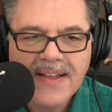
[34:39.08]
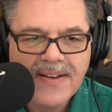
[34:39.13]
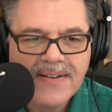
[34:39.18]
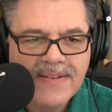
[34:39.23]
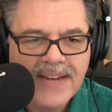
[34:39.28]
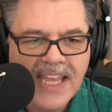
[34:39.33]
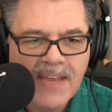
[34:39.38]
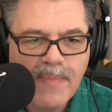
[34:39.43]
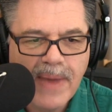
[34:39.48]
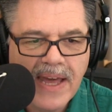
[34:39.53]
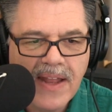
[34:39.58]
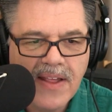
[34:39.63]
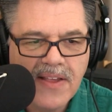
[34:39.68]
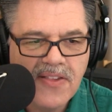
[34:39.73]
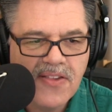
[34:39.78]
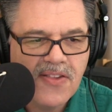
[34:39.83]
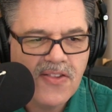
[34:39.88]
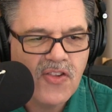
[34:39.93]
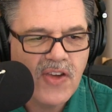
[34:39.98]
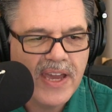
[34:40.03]
Email
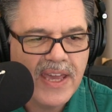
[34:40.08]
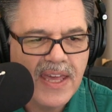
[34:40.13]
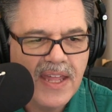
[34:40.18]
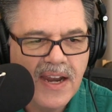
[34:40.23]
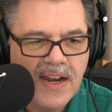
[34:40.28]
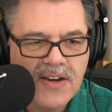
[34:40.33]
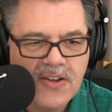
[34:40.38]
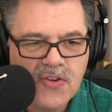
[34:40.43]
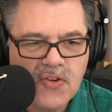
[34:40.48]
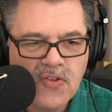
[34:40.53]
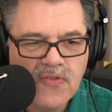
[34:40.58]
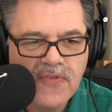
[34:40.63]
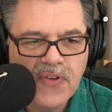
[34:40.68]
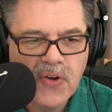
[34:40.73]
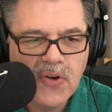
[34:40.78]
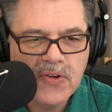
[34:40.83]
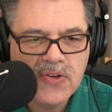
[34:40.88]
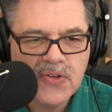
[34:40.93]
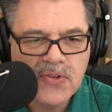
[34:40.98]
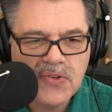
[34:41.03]
us, check in on
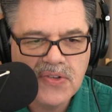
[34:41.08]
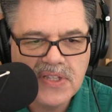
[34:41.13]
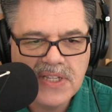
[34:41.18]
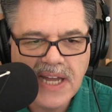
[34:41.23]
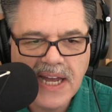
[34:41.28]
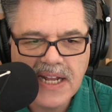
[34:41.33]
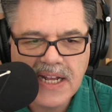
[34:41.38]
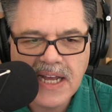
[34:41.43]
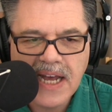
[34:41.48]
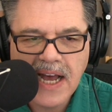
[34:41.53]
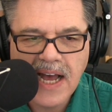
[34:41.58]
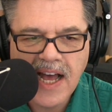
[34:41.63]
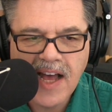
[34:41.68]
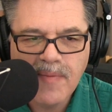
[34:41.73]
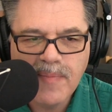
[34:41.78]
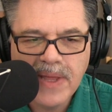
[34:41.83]
coolphototools.com.